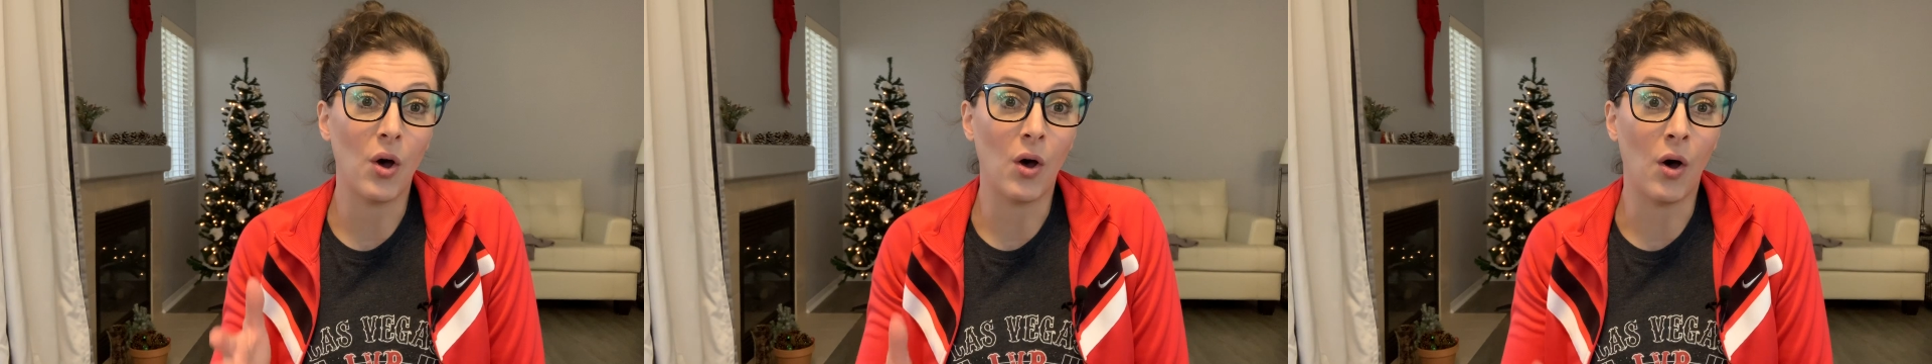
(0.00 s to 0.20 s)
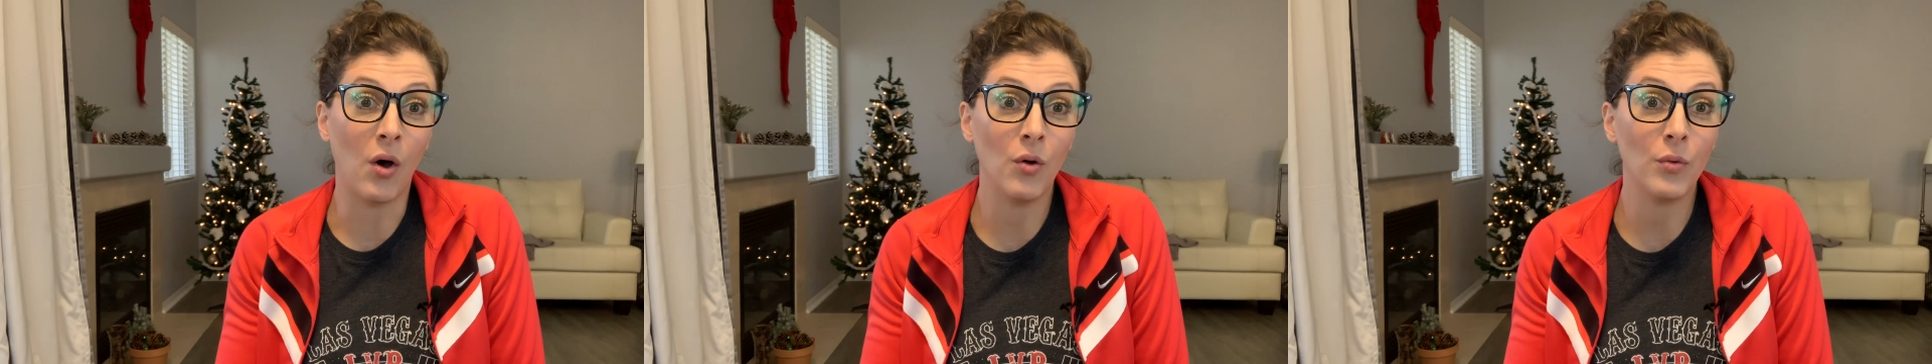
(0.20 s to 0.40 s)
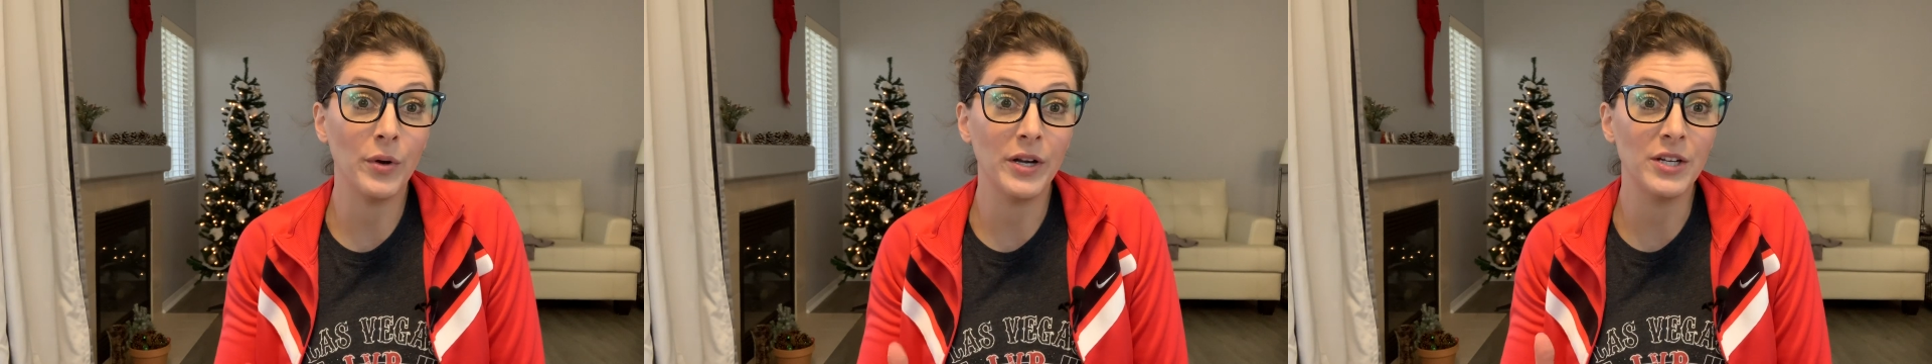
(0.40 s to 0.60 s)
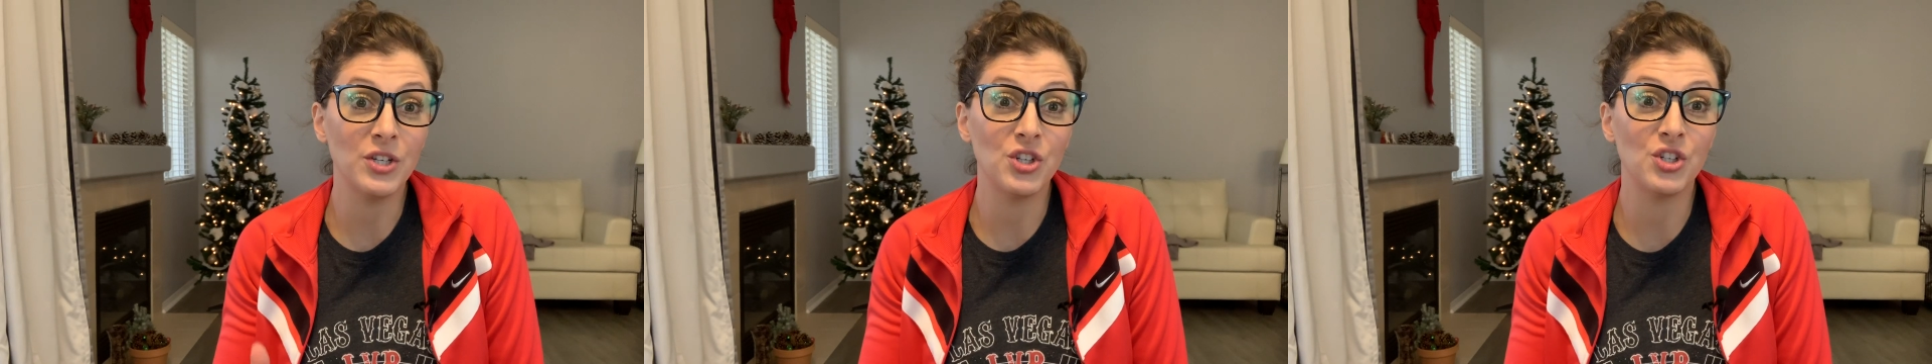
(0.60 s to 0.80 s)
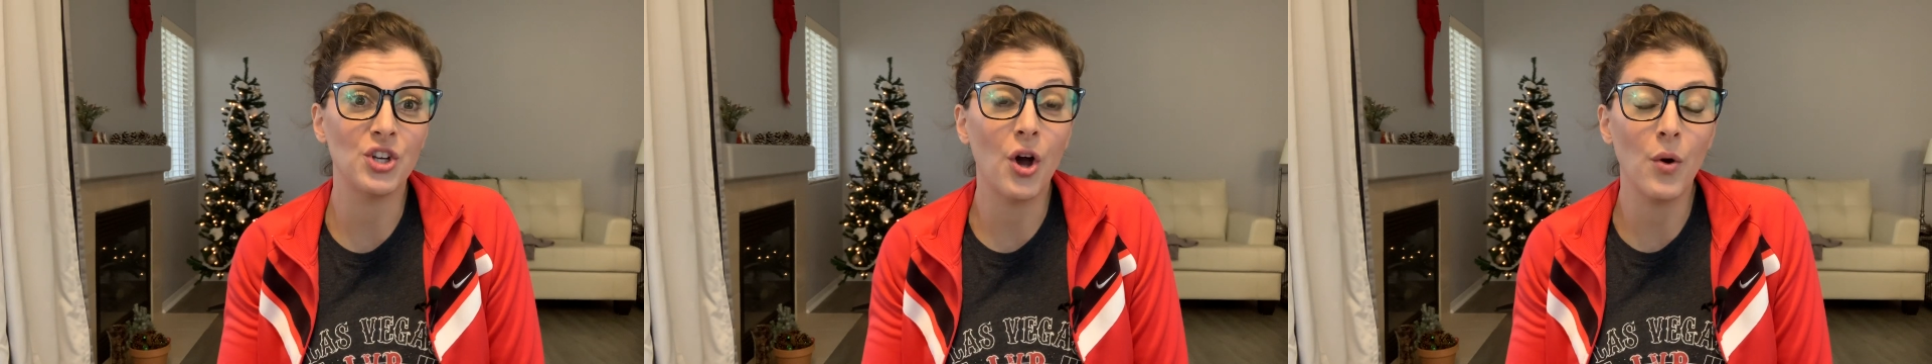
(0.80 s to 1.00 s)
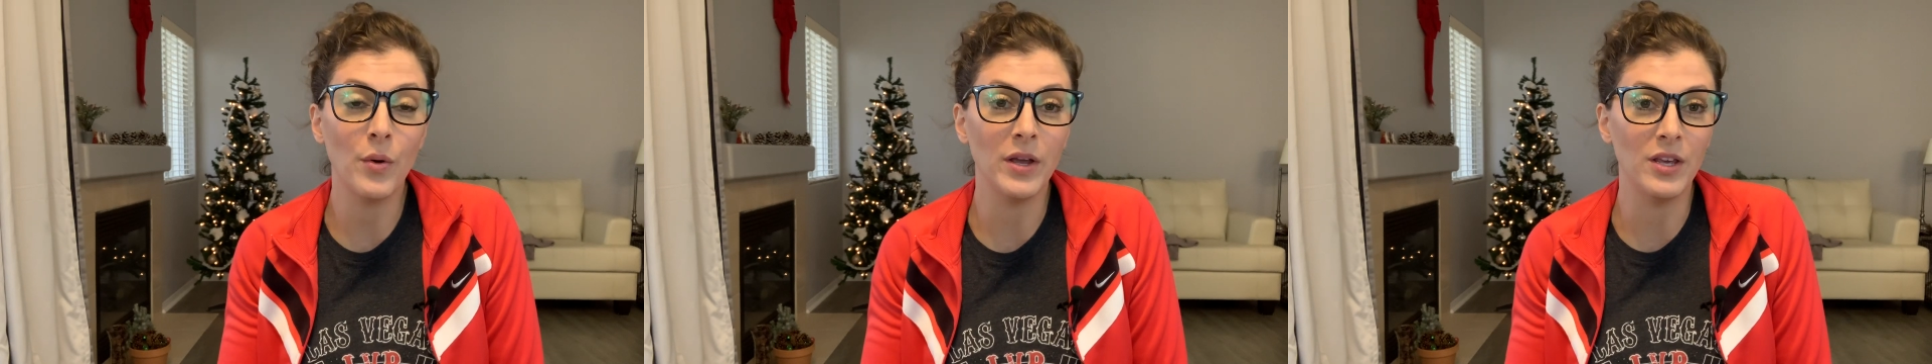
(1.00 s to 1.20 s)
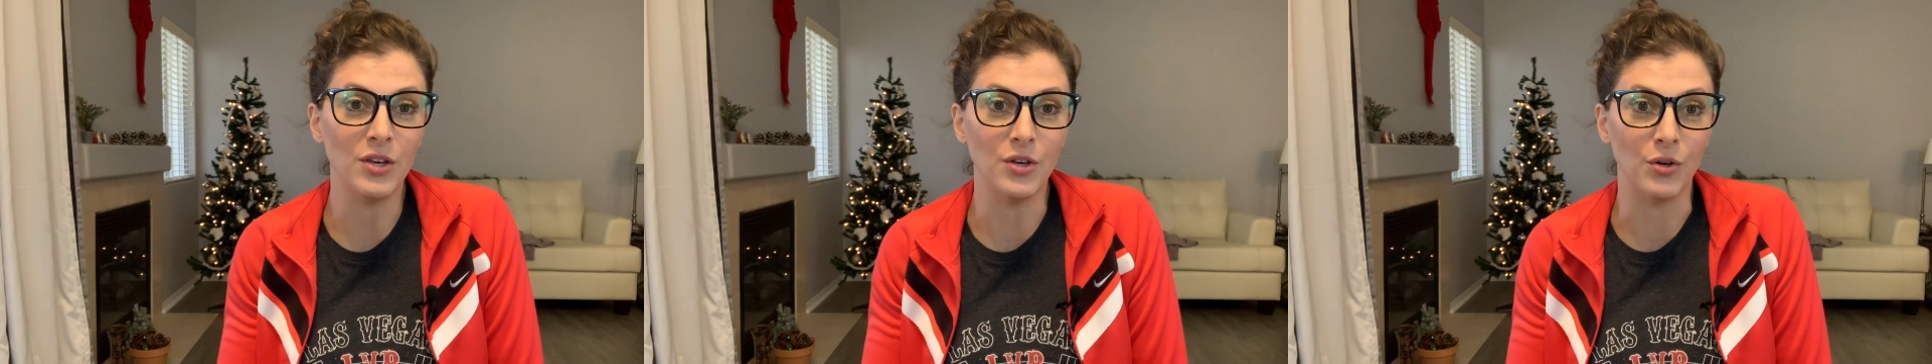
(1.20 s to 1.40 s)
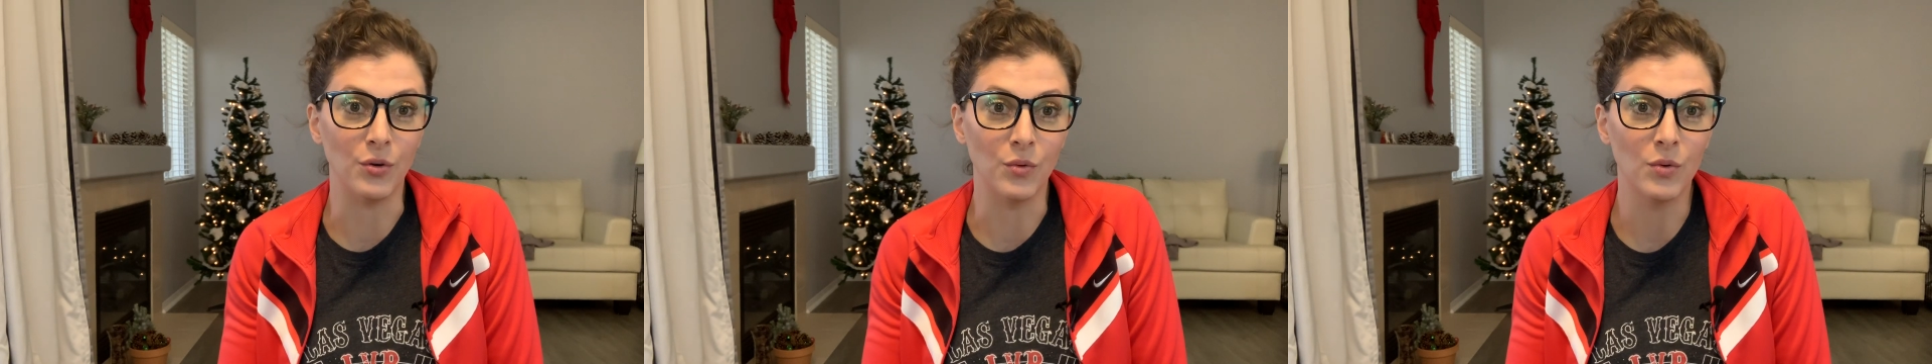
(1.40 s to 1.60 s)
already showing
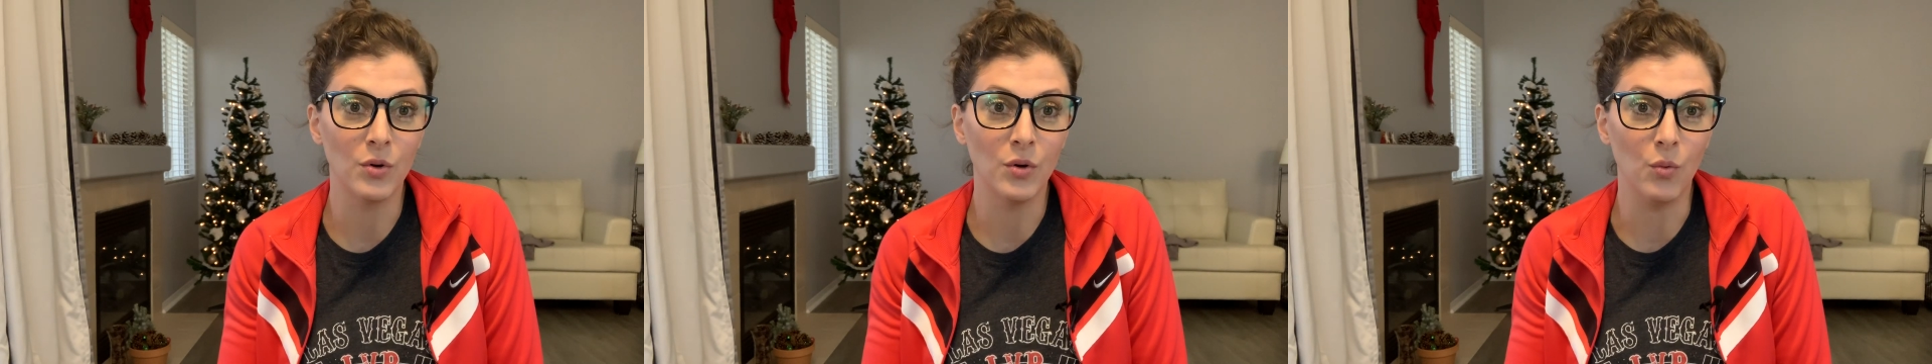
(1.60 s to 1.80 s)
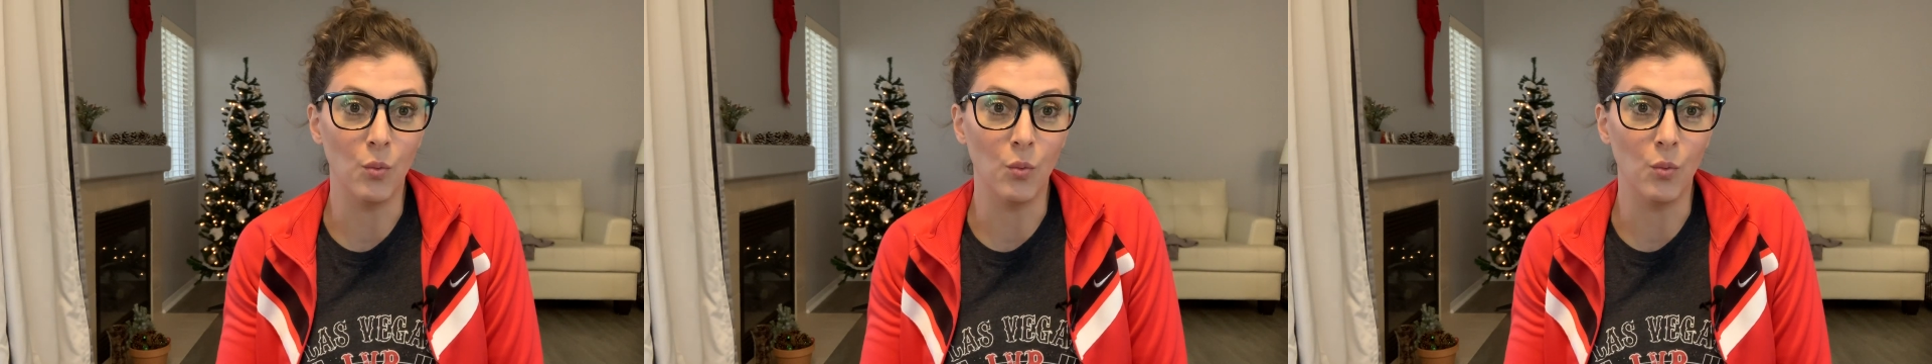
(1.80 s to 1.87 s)
you